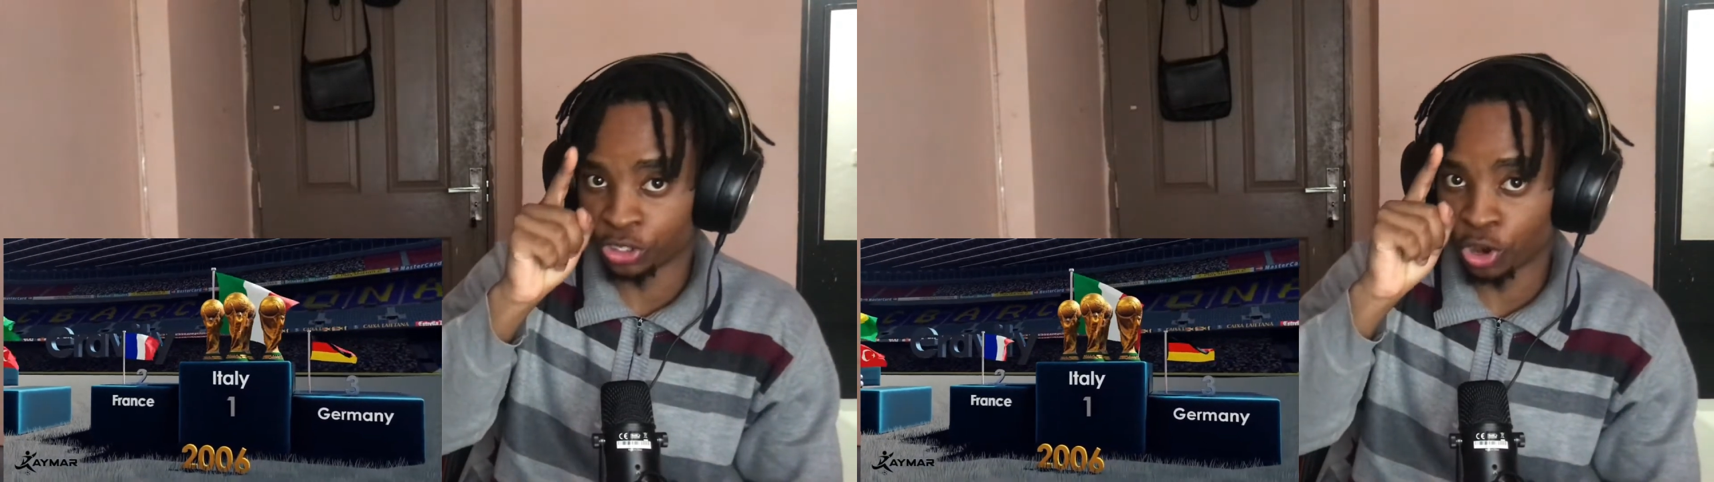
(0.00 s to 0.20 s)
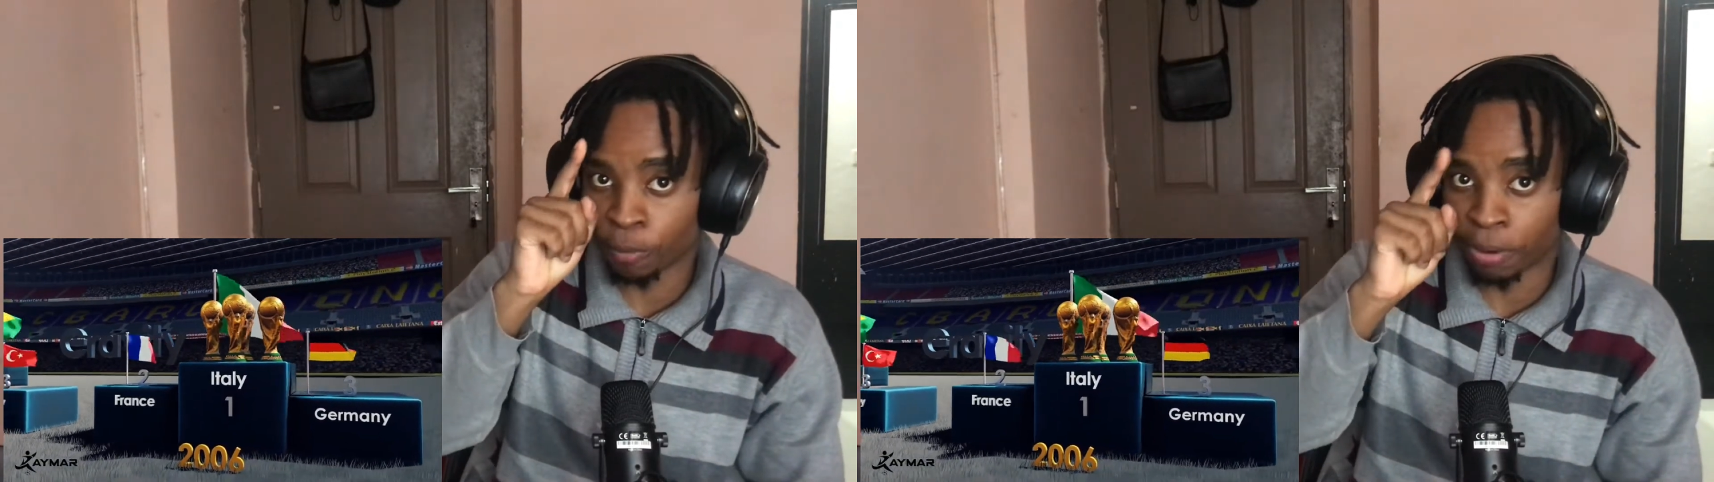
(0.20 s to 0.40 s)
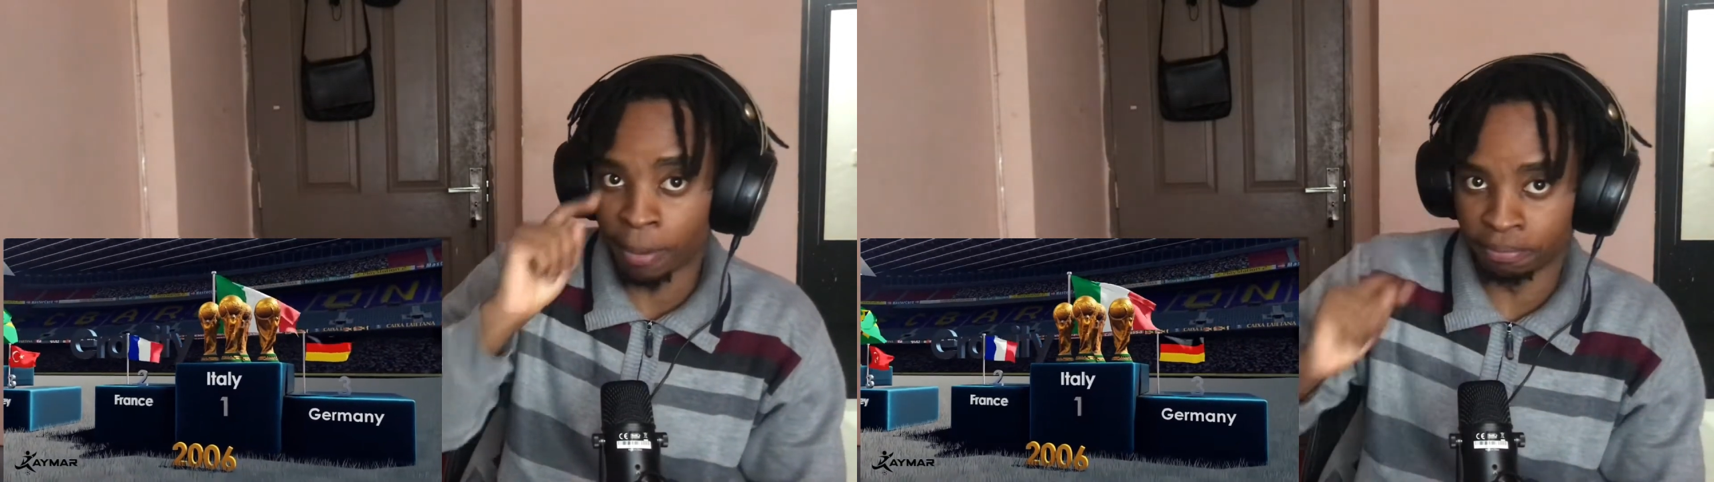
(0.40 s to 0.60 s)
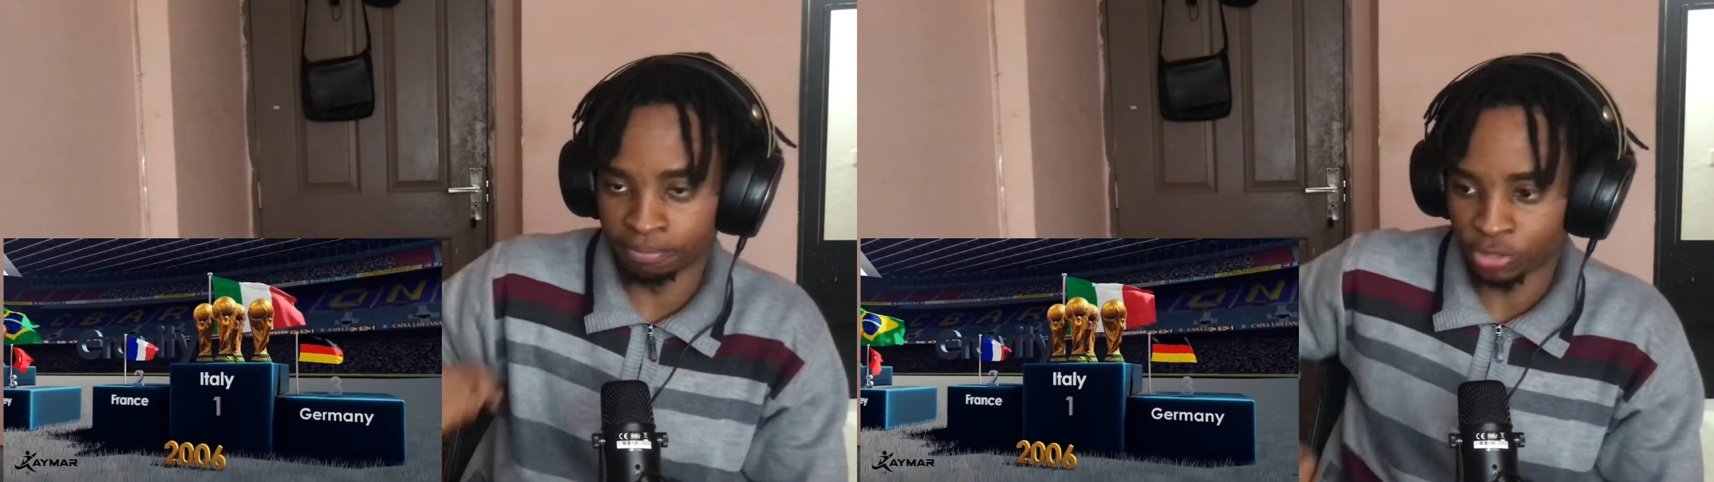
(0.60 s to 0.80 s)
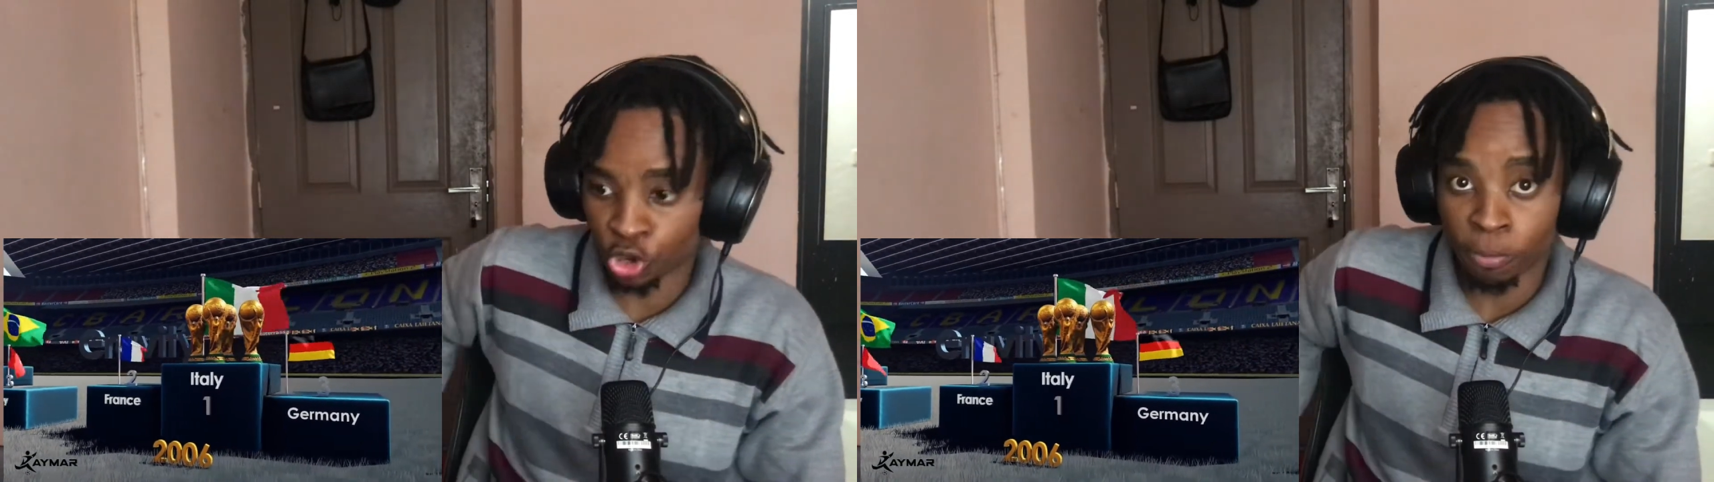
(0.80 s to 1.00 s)
a
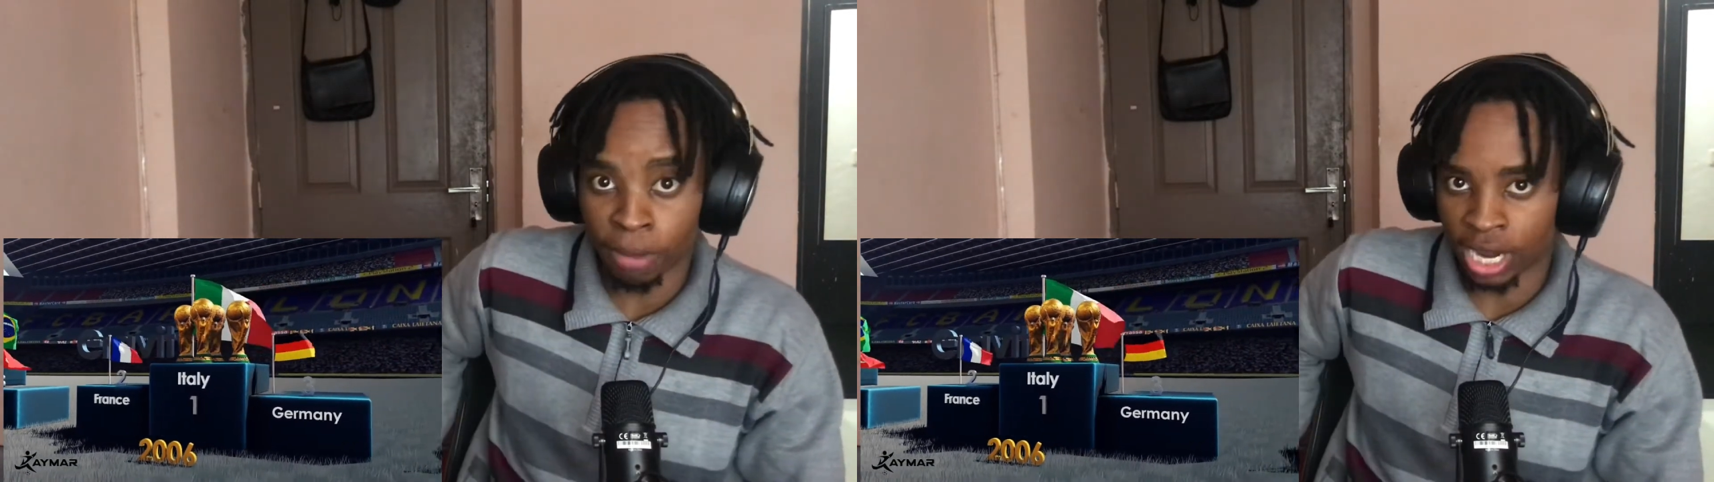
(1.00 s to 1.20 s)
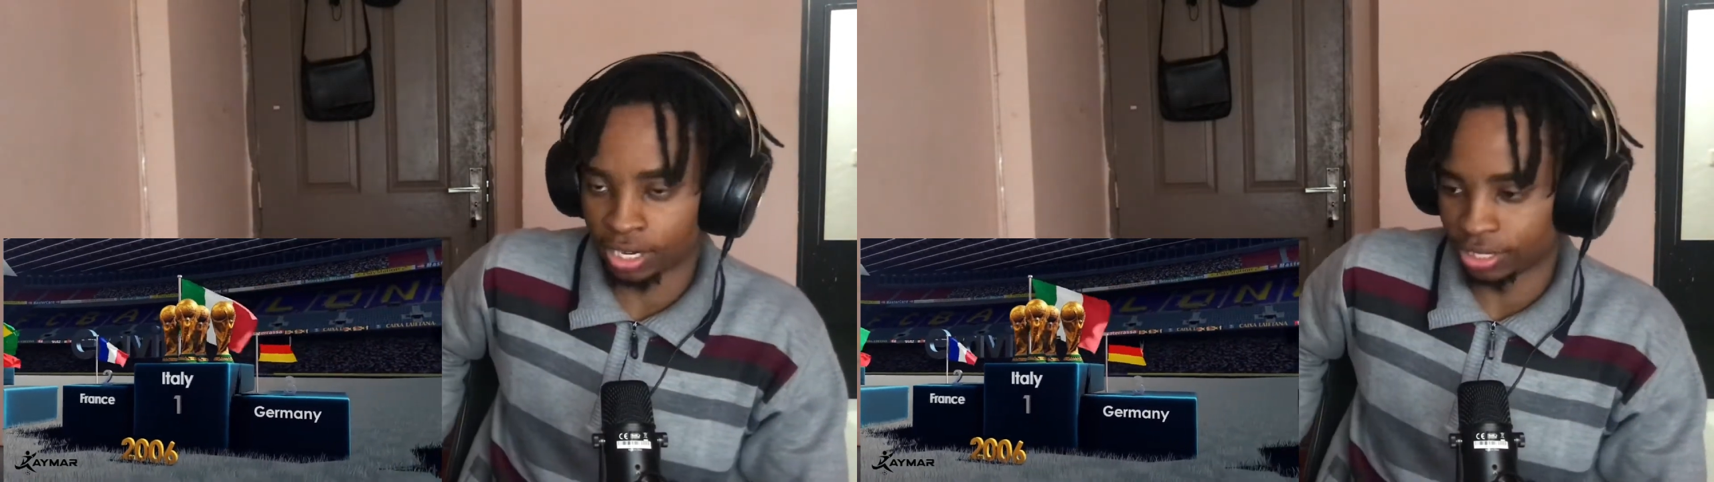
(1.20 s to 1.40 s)
bum, you're a mug.